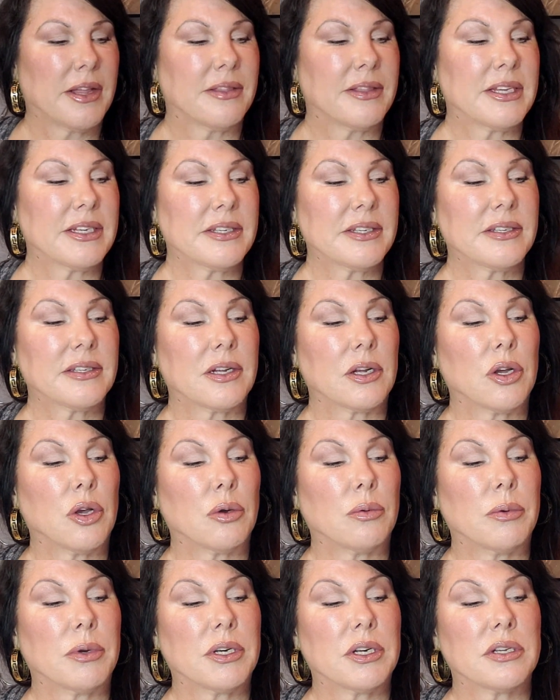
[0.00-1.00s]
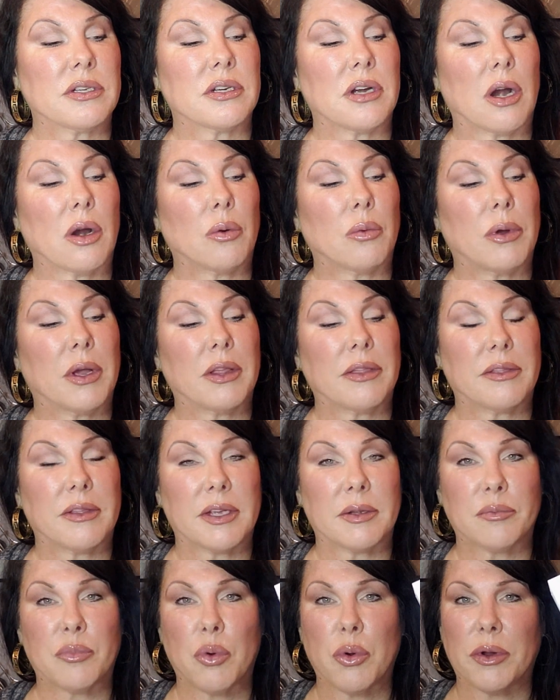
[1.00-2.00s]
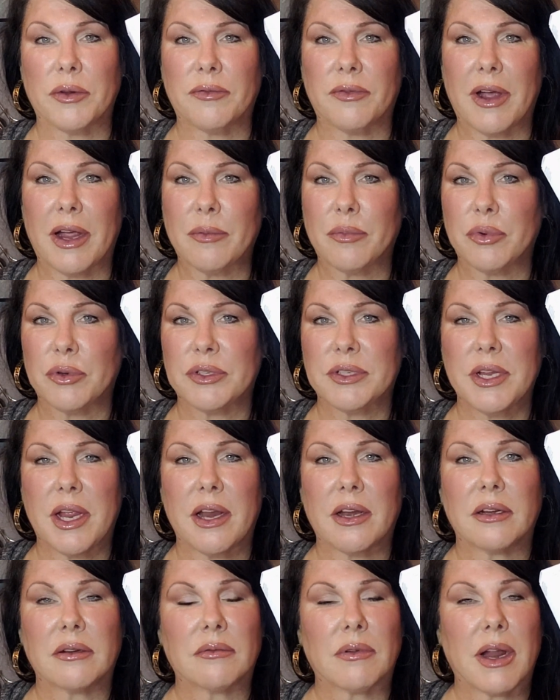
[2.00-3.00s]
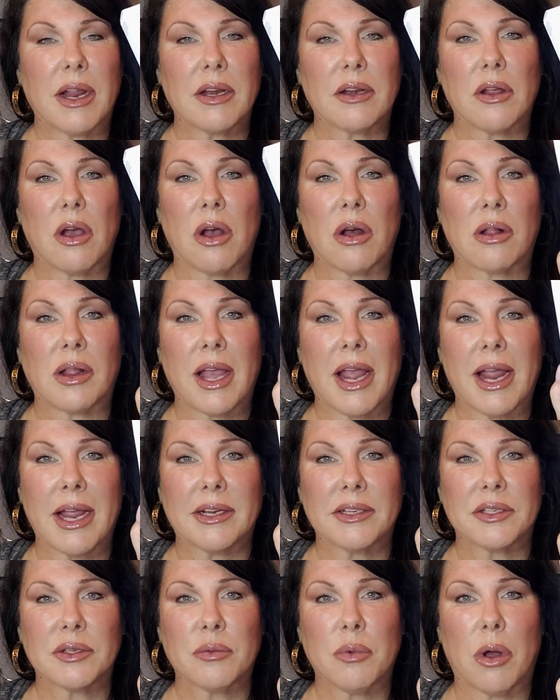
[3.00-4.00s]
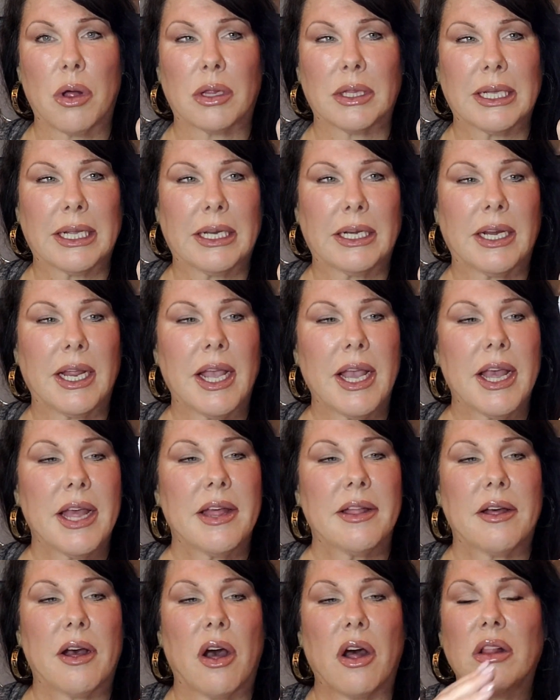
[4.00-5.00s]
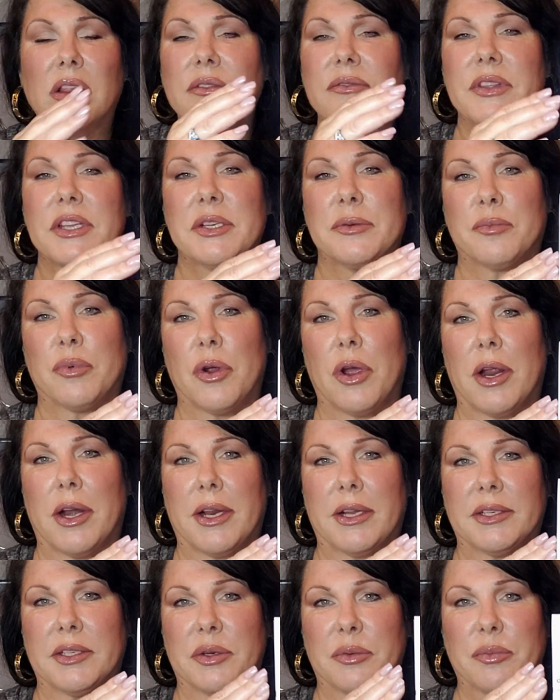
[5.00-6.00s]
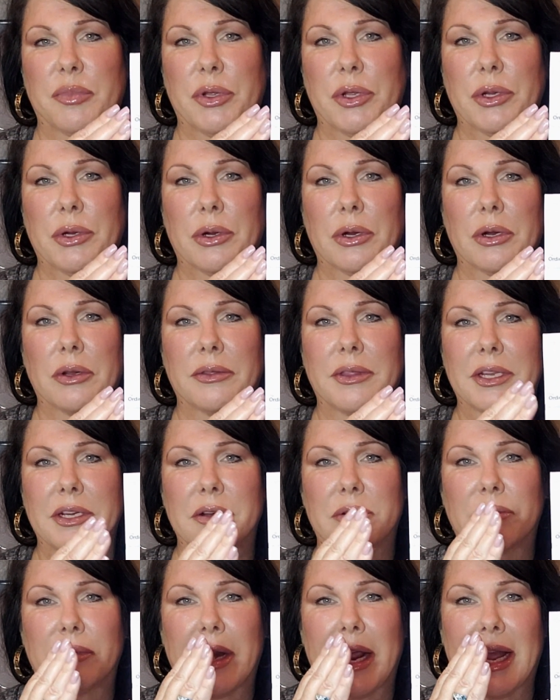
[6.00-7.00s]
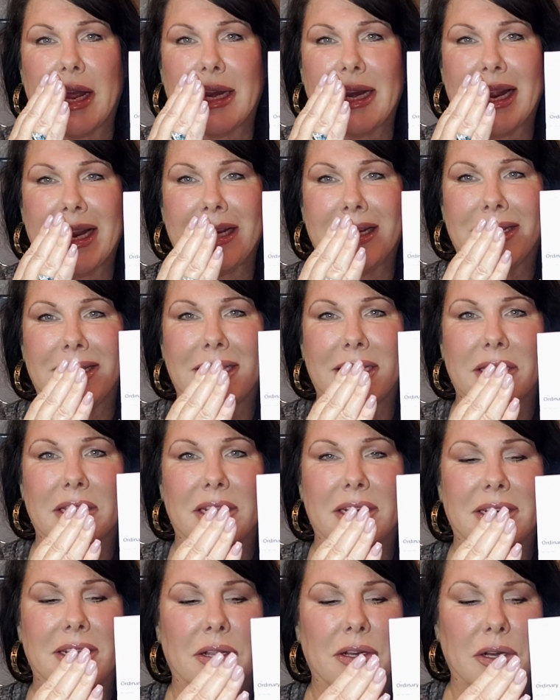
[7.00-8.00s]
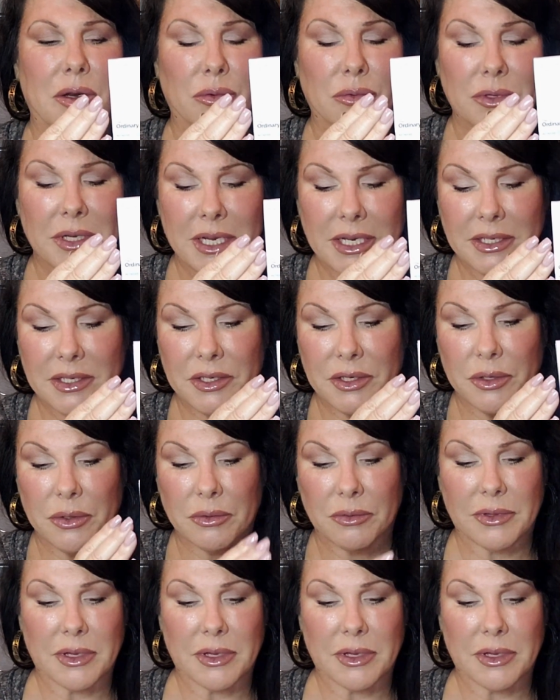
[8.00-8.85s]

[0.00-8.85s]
This is a good one to start with, 0.5% retinol and squalane. All of these products are pure. They don't add anything that they don't need to.